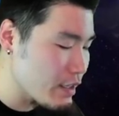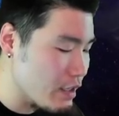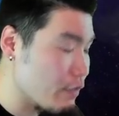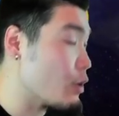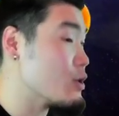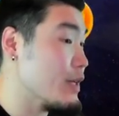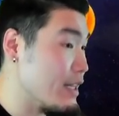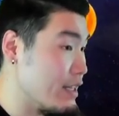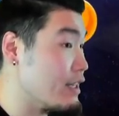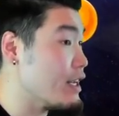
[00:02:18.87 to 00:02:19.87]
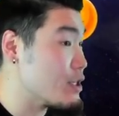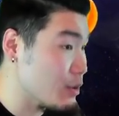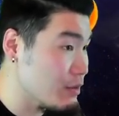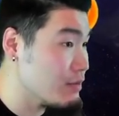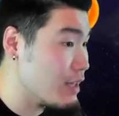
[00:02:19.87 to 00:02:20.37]
of course, you get the
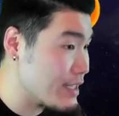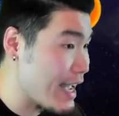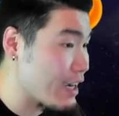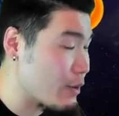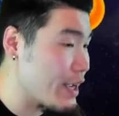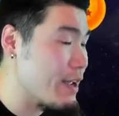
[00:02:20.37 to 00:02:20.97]
initial attack, right?